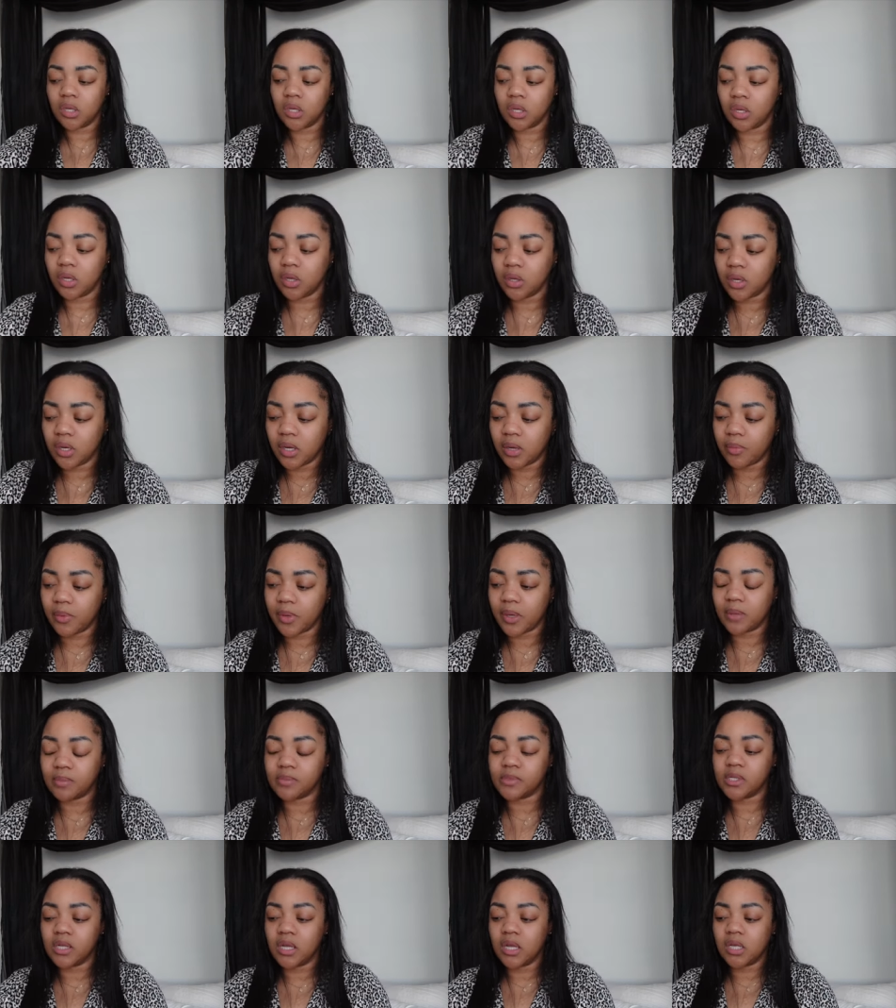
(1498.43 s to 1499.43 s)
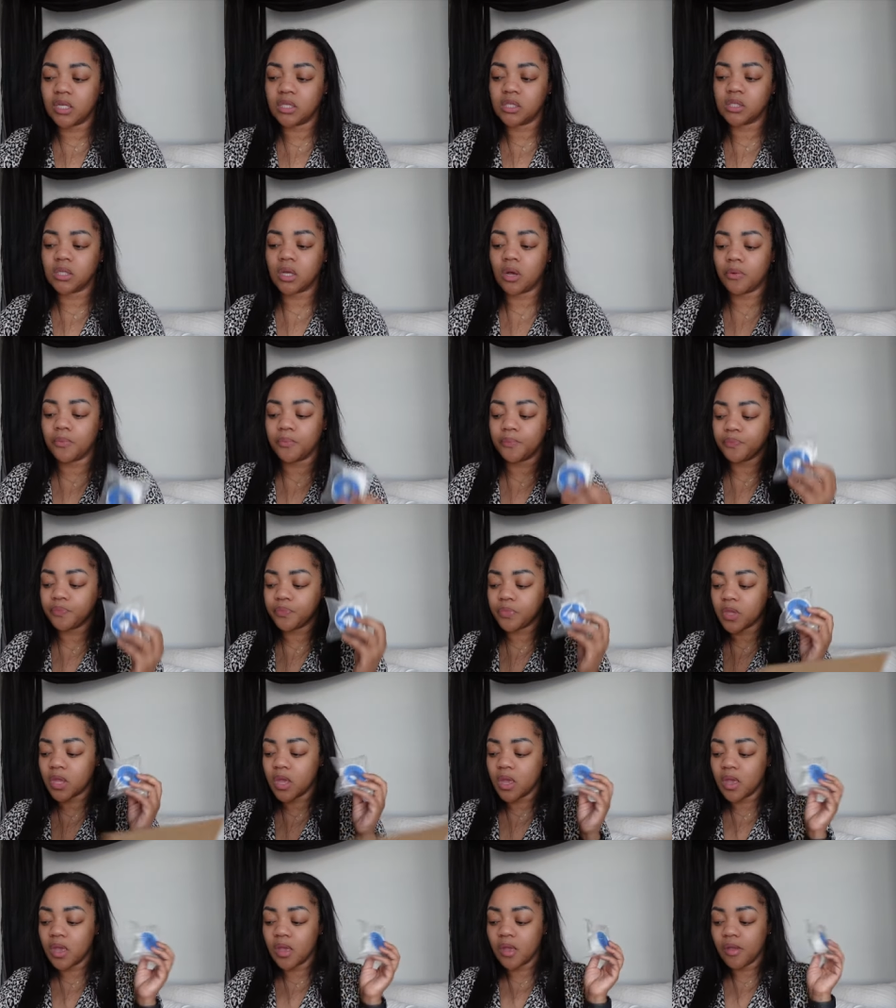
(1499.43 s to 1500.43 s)
You get what I'm saying?
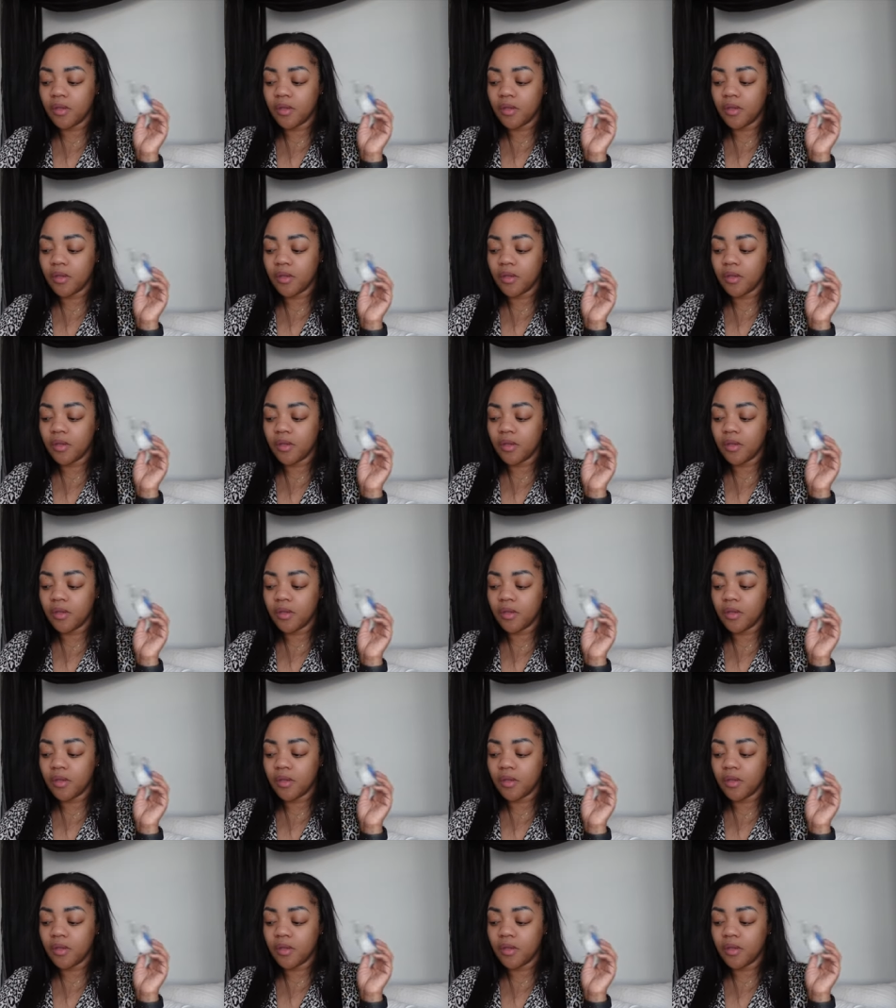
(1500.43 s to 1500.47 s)
So